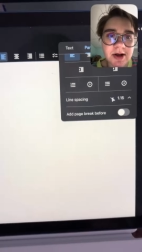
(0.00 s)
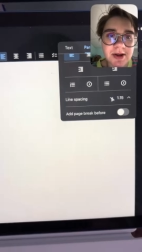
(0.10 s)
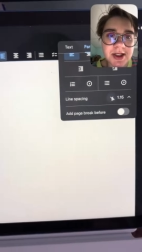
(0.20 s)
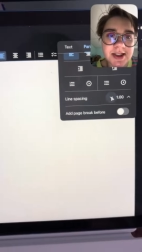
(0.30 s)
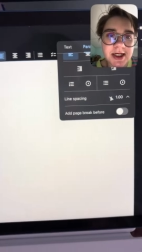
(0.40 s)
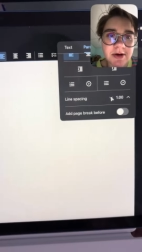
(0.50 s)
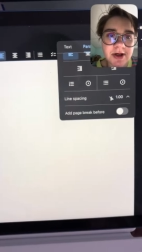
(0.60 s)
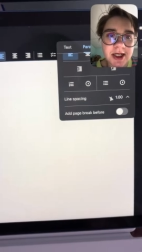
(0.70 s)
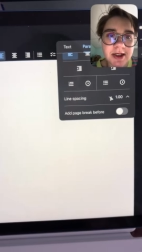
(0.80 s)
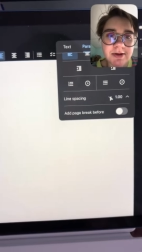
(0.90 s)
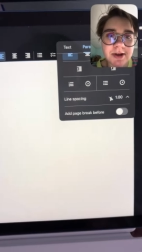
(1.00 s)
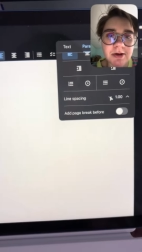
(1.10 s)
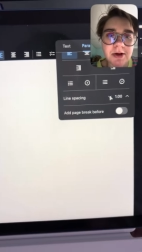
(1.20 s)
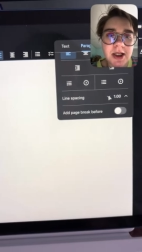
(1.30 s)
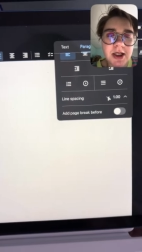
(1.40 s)
on the down
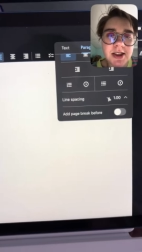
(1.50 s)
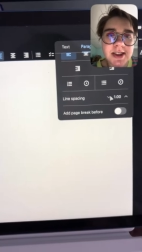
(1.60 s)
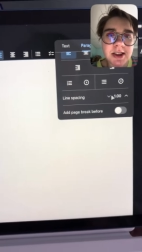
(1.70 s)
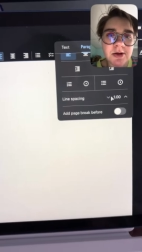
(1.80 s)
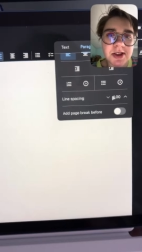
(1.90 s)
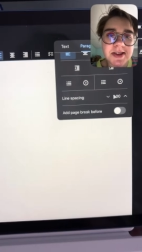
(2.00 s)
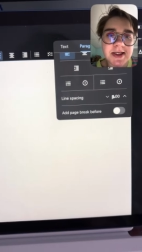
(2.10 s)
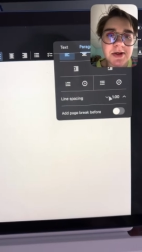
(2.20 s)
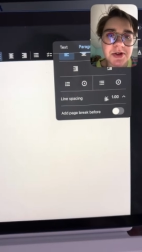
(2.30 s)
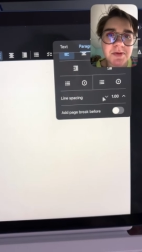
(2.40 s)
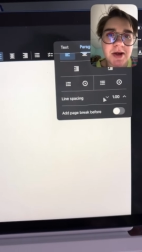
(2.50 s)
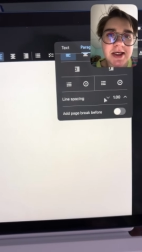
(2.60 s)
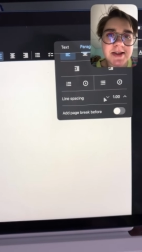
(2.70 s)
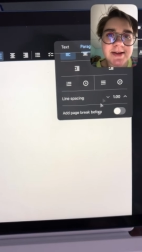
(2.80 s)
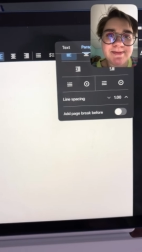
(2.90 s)
arrow to go to single
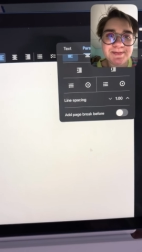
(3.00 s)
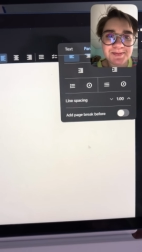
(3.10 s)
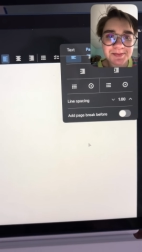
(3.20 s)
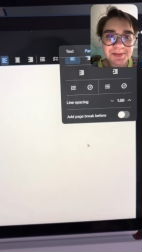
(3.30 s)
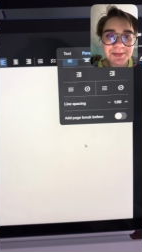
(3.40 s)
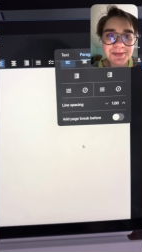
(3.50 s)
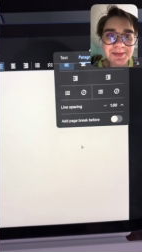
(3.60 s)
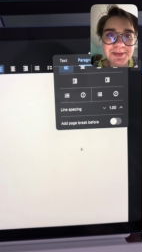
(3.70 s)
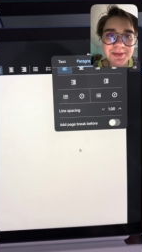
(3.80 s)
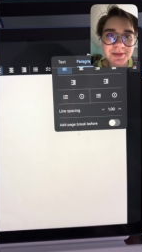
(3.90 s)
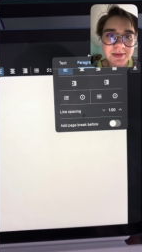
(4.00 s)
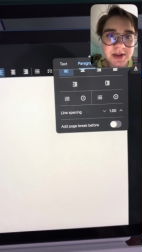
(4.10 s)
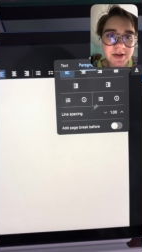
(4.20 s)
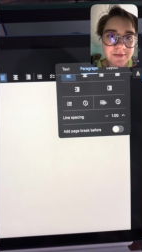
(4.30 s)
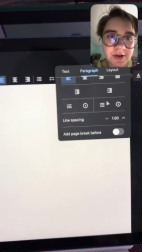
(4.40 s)
space.
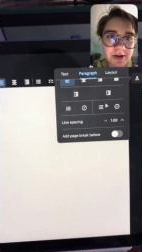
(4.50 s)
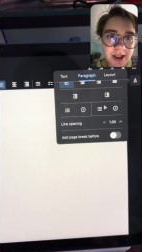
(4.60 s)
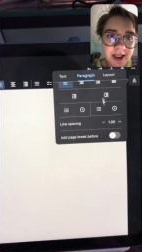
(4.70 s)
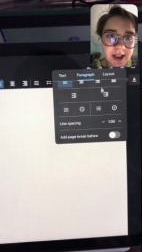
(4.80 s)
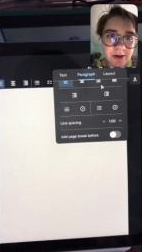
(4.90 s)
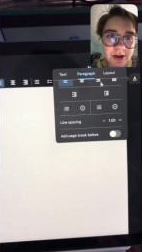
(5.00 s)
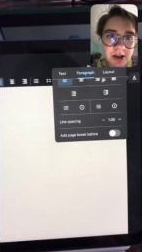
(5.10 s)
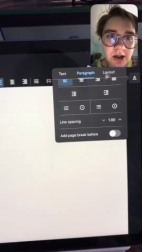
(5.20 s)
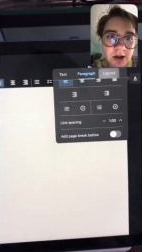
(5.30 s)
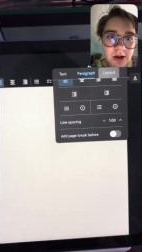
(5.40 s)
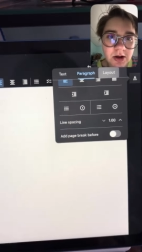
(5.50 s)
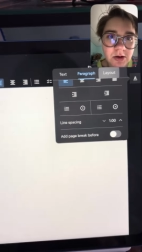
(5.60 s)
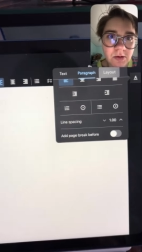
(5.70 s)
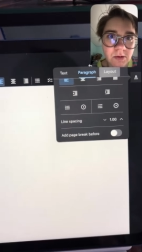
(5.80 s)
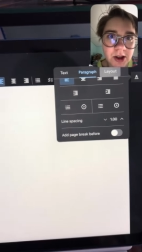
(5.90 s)
And for the layout,
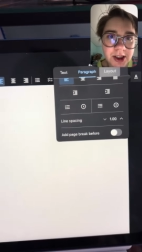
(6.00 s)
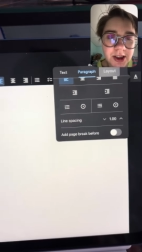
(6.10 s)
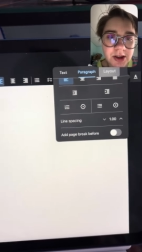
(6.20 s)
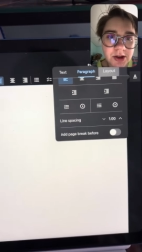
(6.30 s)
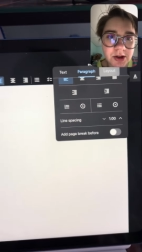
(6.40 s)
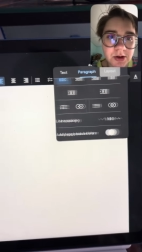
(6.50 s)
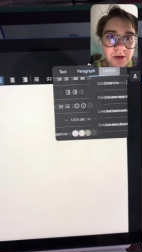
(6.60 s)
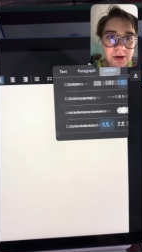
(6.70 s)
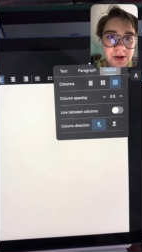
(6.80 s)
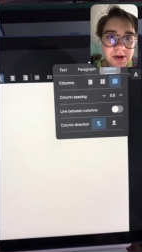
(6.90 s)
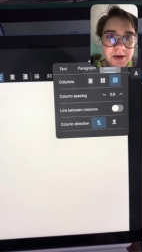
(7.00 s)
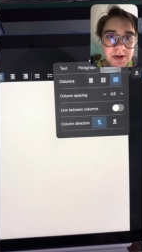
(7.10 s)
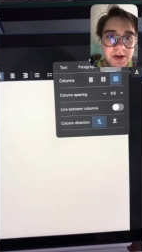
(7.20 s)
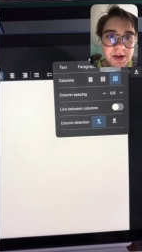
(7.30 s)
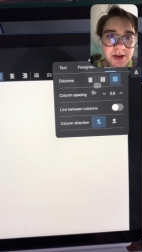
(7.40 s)
we're going to go
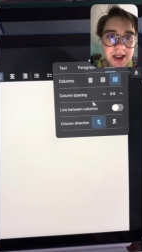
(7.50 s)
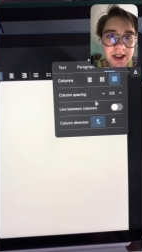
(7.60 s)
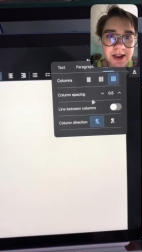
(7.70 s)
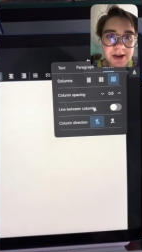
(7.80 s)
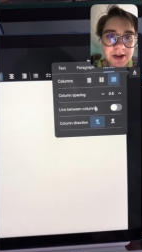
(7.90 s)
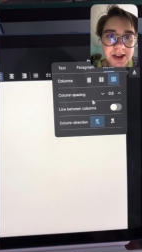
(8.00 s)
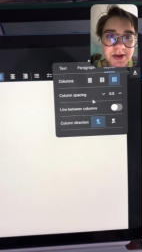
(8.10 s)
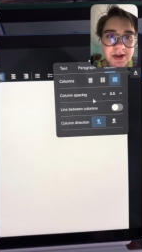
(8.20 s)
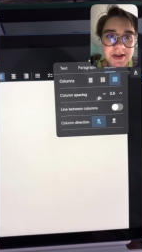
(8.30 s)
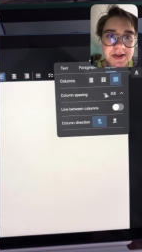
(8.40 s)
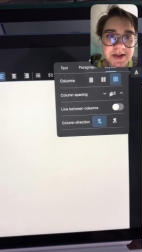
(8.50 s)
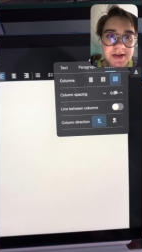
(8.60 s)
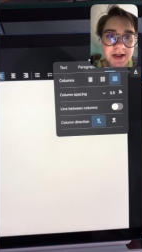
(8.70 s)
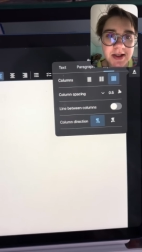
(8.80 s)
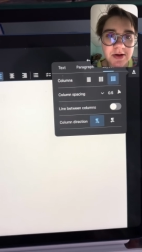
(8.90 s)
straight here. So this is
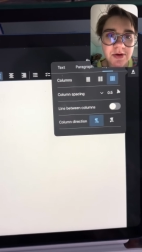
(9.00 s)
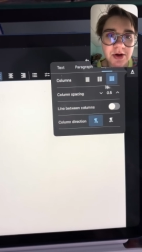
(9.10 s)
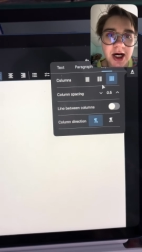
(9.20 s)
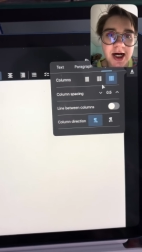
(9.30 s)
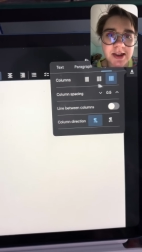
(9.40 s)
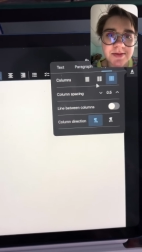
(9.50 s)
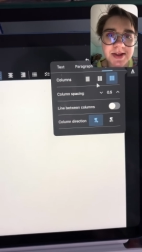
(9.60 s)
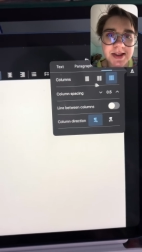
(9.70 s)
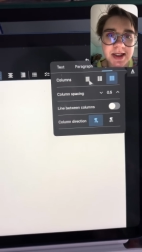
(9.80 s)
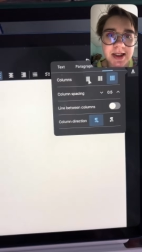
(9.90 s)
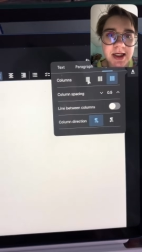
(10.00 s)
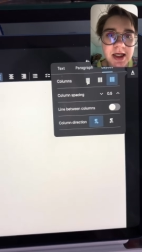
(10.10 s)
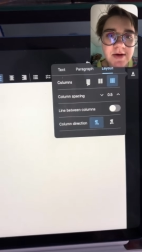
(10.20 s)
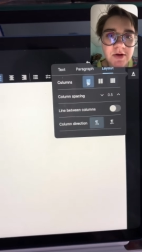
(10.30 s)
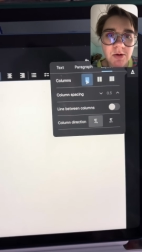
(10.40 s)
like the whole columns thing.
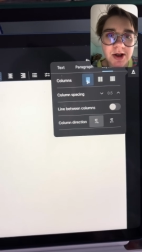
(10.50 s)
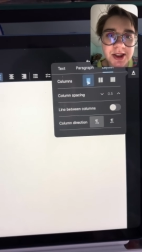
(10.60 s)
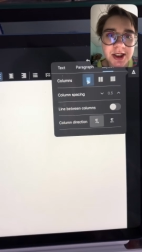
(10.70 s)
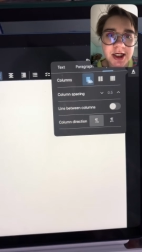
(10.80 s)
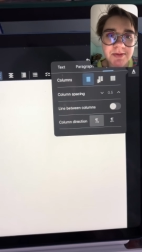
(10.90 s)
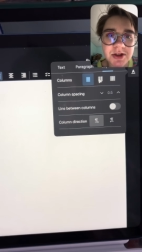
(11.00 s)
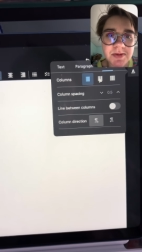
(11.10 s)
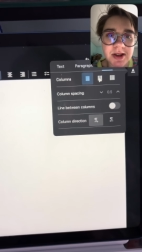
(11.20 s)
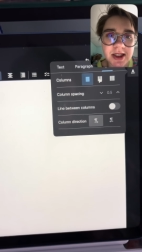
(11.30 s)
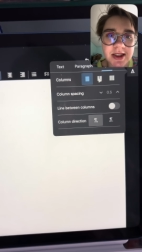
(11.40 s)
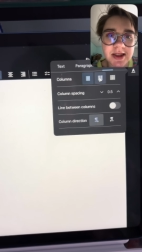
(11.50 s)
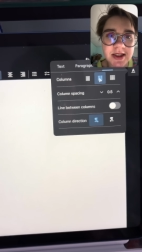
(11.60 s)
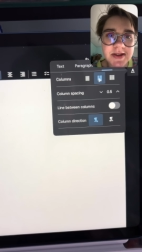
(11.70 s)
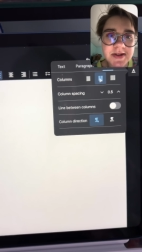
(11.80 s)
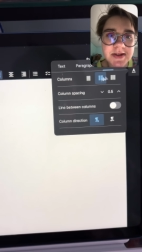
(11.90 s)
If you want the column to be like
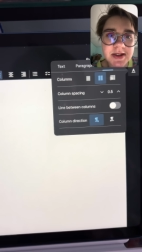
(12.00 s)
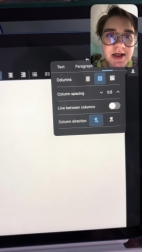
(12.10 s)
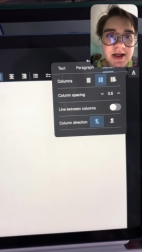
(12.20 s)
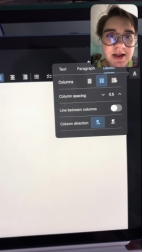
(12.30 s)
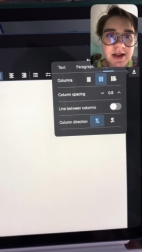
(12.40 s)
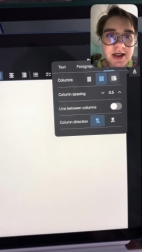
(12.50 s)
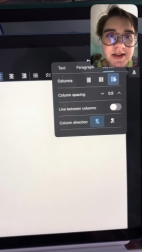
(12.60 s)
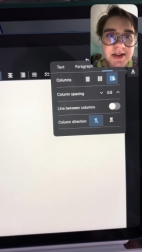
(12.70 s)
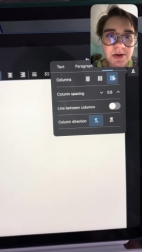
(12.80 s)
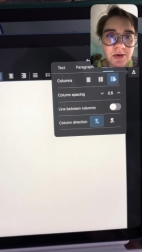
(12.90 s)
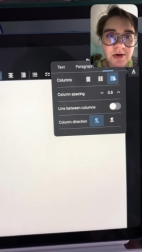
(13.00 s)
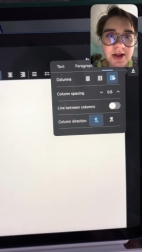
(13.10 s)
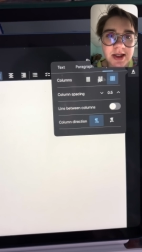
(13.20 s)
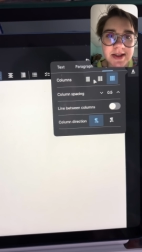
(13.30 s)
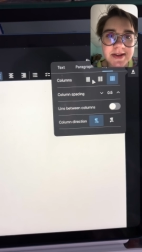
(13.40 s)
this, or
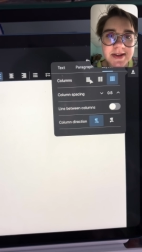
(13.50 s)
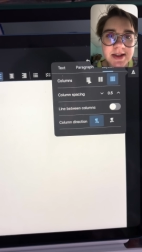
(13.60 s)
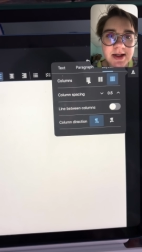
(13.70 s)
this,